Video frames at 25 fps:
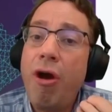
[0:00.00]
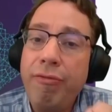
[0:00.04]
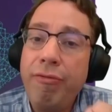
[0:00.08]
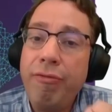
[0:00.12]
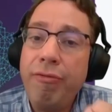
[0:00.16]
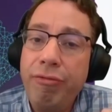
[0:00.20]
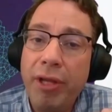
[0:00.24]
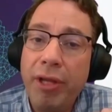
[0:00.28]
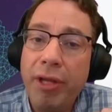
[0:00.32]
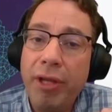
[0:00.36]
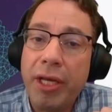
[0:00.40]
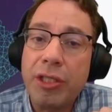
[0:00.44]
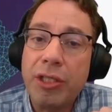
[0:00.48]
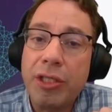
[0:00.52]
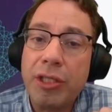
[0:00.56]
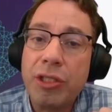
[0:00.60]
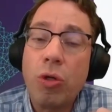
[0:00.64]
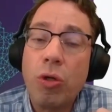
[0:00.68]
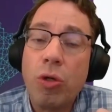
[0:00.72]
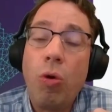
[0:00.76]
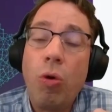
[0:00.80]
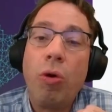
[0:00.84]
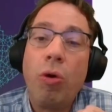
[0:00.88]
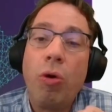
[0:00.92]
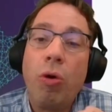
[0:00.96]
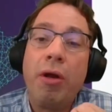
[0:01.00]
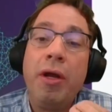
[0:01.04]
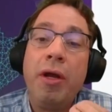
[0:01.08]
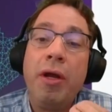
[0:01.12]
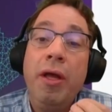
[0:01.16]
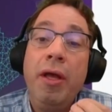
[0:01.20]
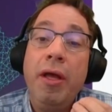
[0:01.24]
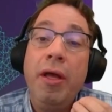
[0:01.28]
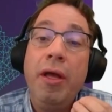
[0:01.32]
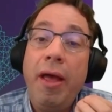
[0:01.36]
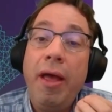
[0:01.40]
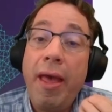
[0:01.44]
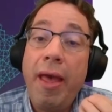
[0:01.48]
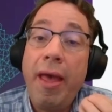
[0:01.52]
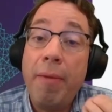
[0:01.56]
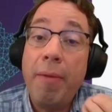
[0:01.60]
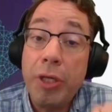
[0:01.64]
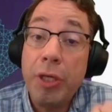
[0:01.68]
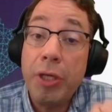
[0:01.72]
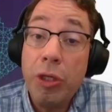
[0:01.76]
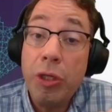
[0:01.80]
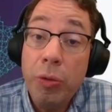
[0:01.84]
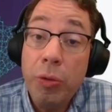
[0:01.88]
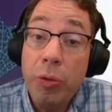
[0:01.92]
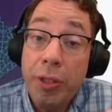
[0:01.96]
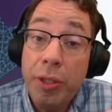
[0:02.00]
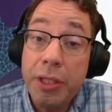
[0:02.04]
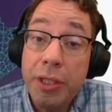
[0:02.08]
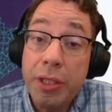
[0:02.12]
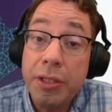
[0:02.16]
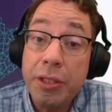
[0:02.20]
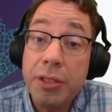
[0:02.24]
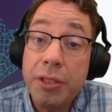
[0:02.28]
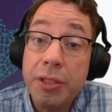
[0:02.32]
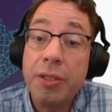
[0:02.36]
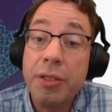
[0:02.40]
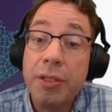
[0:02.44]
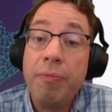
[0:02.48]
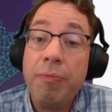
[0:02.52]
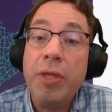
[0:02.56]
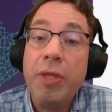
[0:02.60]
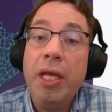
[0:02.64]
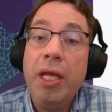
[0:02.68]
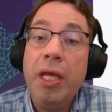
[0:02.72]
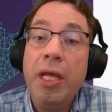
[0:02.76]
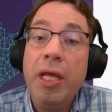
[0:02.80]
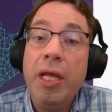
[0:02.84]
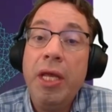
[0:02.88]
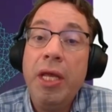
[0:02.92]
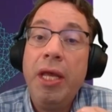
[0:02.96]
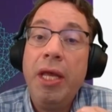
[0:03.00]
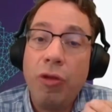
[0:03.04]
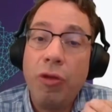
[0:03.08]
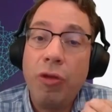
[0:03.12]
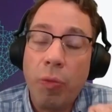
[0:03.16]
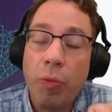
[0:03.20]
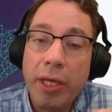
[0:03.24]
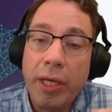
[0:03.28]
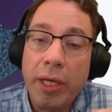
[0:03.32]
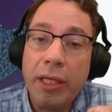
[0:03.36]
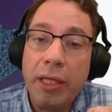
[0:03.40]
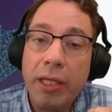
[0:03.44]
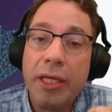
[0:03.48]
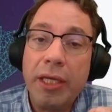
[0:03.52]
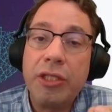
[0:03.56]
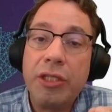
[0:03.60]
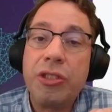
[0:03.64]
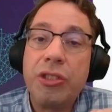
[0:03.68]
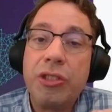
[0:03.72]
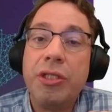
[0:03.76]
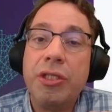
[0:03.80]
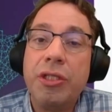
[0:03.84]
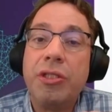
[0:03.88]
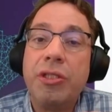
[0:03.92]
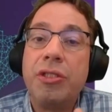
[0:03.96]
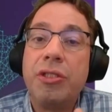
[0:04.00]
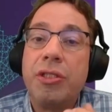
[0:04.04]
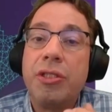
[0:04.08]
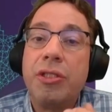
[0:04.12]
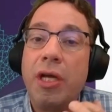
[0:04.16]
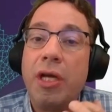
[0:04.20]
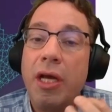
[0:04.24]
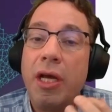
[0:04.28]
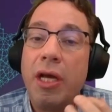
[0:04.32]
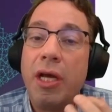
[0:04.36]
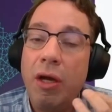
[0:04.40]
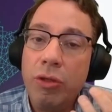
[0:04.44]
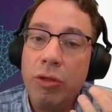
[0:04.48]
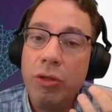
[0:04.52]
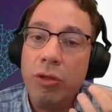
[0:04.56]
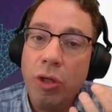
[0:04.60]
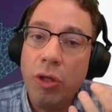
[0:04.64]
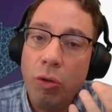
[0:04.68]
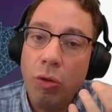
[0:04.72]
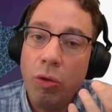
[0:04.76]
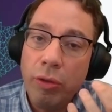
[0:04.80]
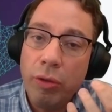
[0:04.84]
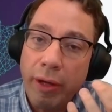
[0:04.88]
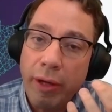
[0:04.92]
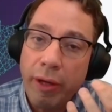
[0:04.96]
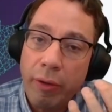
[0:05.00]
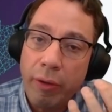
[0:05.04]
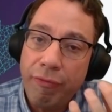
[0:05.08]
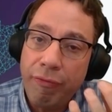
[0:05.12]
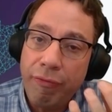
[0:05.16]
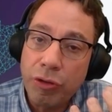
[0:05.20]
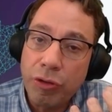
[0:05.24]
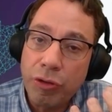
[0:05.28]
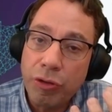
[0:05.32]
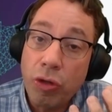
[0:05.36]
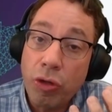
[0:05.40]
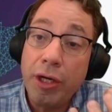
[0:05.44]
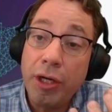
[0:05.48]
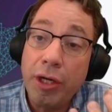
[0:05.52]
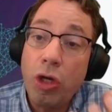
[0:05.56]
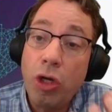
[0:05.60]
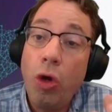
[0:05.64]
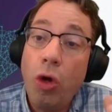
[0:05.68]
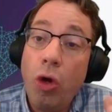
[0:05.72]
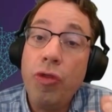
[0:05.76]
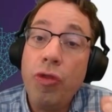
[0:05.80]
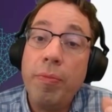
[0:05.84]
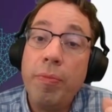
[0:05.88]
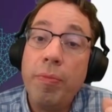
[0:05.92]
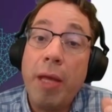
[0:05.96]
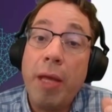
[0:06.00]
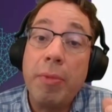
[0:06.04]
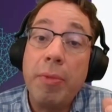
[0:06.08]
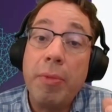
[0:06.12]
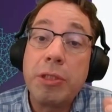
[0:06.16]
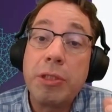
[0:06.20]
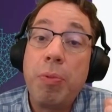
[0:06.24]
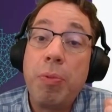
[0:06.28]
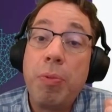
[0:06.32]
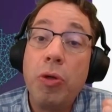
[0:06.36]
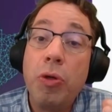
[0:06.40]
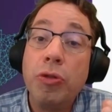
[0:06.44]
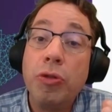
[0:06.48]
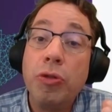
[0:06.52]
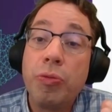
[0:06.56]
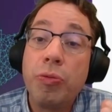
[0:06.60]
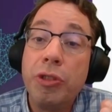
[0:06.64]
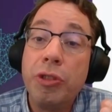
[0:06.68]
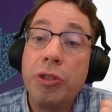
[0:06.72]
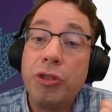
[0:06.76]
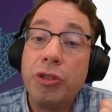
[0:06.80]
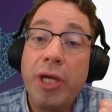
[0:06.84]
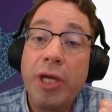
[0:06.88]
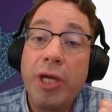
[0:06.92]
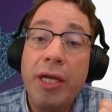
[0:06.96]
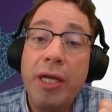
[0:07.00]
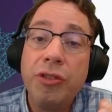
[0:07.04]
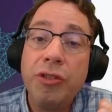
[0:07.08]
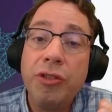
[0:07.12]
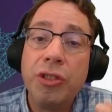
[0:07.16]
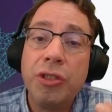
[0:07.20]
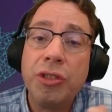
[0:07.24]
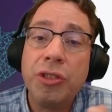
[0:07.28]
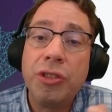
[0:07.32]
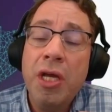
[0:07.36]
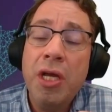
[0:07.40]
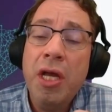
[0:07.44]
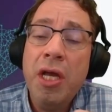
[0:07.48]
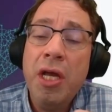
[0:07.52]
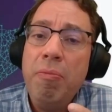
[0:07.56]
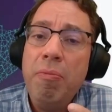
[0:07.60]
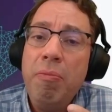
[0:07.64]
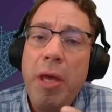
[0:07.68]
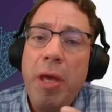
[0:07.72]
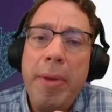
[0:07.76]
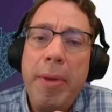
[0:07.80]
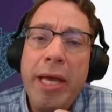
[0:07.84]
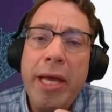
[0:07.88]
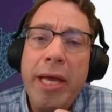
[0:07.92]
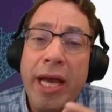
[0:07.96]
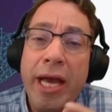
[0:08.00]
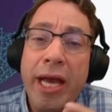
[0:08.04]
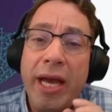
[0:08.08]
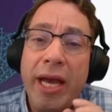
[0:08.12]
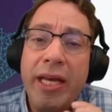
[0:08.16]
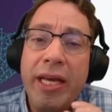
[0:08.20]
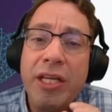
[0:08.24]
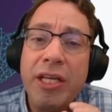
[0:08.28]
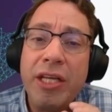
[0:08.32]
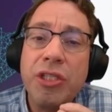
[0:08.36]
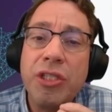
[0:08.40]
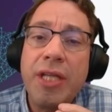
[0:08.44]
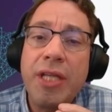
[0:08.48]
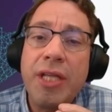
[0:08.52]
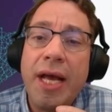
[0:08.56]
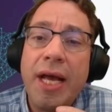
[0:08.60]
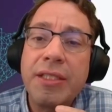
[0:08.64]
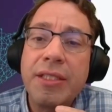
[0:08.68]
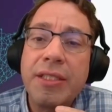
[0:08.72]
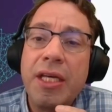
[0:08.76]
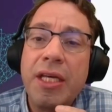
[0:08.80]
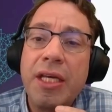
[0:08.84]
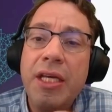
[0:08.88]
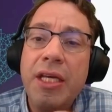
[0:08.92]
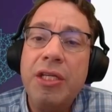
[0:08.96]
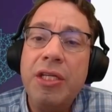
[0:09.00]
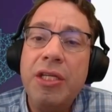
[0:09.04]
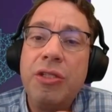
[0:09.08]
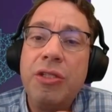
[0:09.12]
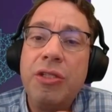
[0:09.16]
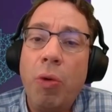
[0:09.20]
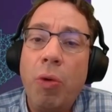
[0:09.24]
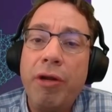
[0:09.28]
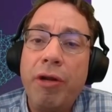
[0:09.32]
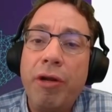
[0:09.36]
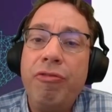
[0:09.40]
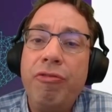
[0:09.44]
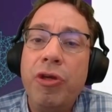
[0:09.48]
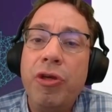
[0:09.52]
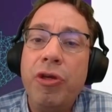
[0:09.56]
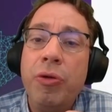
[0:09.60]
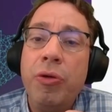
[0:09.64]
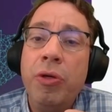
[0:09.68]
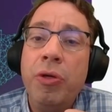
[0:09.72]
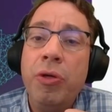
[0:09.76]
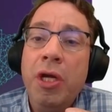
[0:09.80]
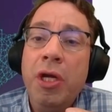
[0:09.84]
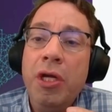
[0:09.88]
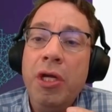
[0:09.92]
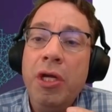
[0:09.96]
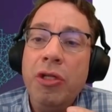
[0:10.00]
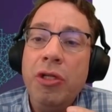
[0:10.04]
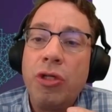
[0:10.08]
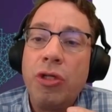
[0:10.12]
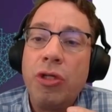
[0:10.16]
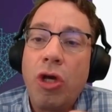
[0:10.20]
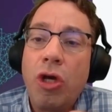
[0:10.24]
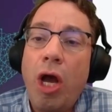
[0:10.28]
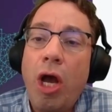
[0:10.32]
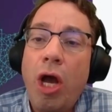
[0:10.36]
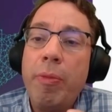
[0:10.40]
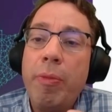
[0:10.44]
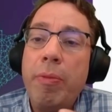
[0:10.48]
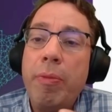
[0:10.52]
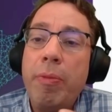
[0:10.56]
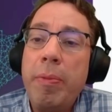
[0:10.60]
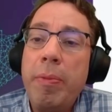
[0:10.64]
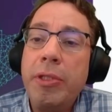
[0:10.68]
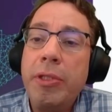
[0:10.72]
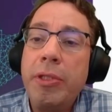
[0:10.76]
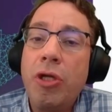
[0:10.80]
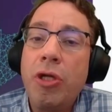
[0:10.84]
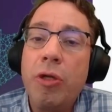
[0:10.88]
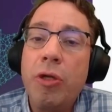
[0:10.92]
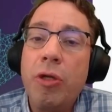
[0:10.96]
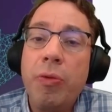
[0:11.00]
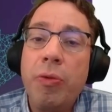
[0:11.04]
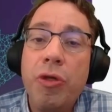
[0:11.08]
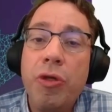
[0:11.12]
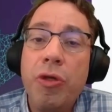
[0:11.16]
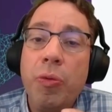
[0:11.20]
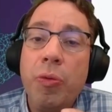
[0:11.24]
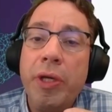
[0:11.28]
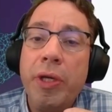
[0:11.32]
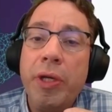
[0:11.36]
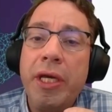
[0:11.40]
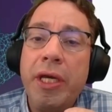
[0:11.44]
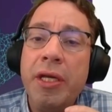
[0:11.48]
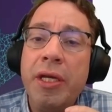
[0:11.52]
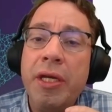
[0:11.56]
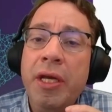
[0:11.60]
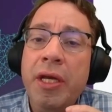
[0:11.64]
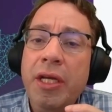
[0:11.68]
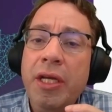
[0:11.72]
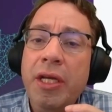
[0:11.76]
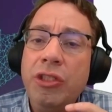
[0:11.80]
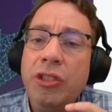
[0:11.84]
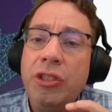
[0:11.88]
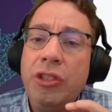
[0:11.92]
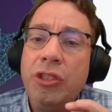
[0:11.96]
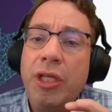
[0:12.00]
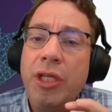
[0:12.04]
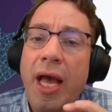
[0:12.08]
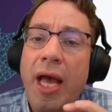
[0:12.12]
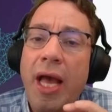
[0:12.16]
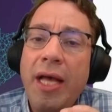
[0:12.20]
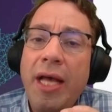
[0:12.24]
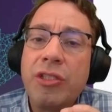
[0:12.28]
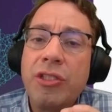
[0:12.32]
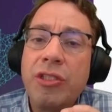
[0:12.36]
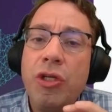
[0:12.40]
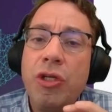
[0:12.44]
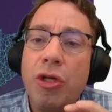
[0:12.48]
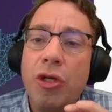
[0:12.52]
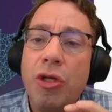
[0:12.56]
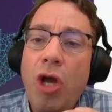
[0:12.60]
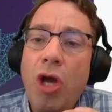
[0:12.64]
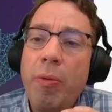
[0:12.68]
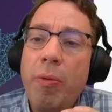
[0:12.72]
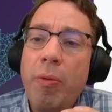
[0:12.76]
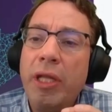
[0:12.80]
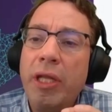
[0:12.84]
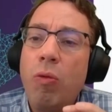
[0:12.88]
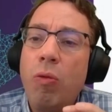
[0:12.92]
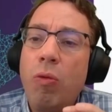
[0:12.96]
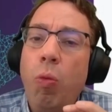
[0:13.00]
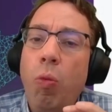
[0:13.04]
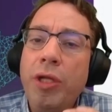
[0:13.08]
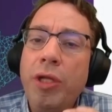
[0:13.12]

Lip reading: in the regulations. If you're trying to code them, that must pose real challenges. Maybe I could just ask each one of you to comment, maybe starting with you, Regan, just to ask you to comment, like, what do you do if you're trying to encode